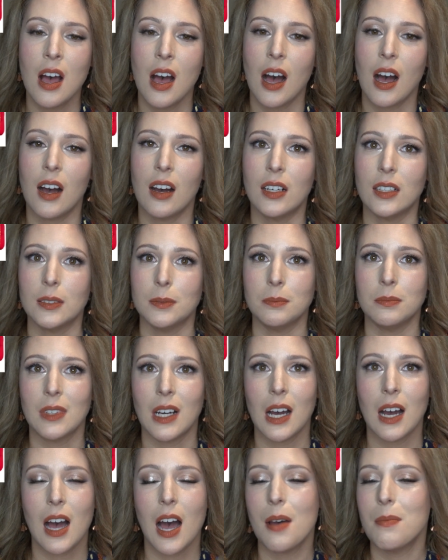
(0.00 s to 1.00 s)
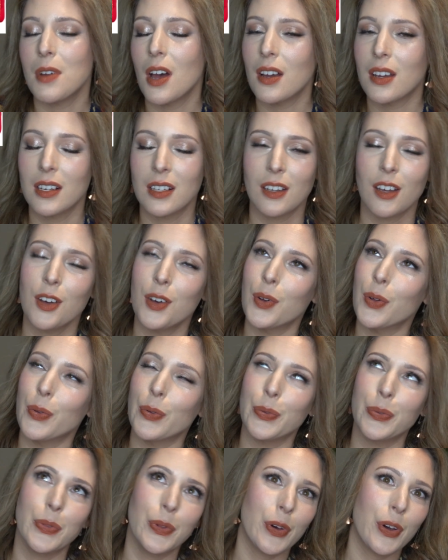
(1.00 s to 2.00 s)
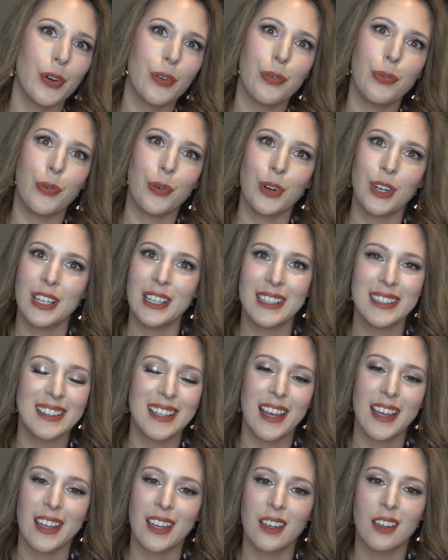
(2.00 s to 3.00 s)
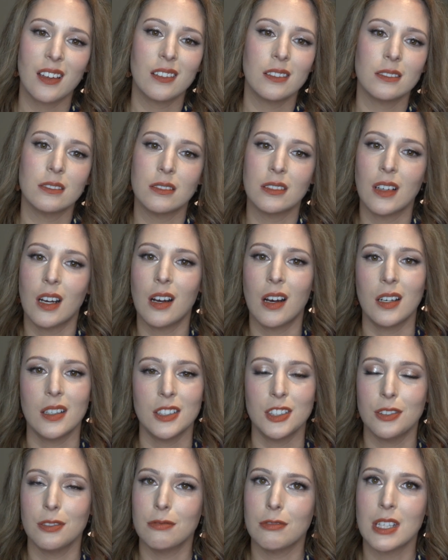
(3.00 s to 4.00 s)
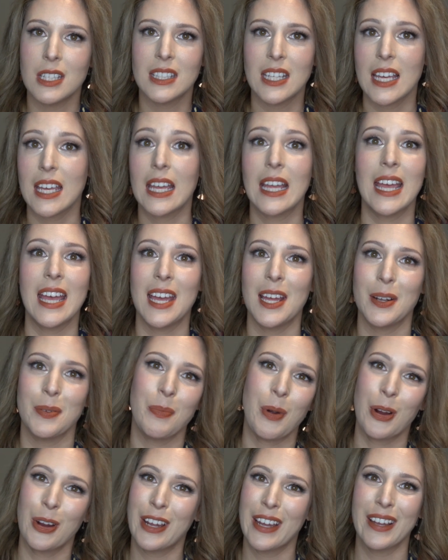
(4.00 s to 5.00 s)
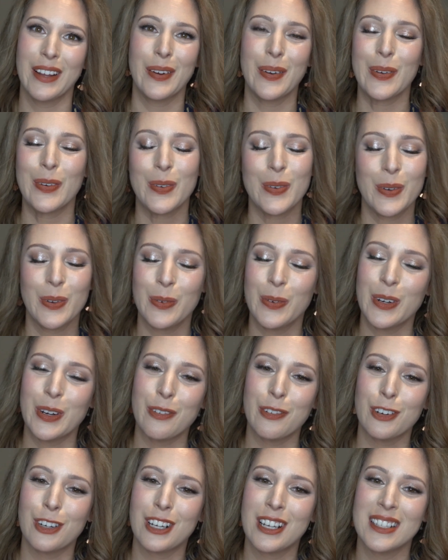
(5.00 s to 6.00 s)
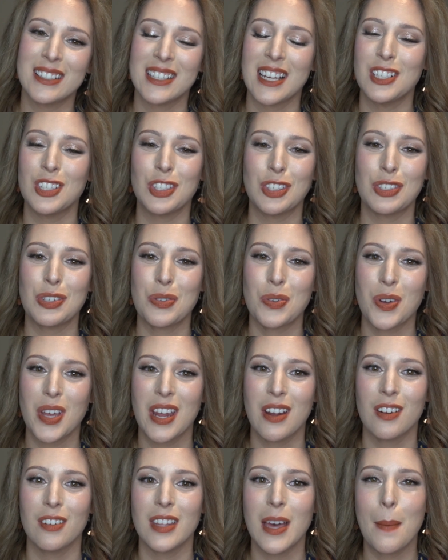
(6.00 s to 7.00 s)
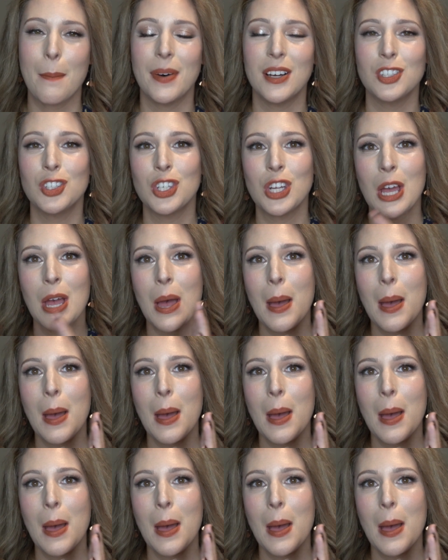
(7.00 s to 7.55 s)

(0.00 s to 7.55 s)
I'm not gonna go look for it like on the secondhand market or whatever, because I just don't care that much.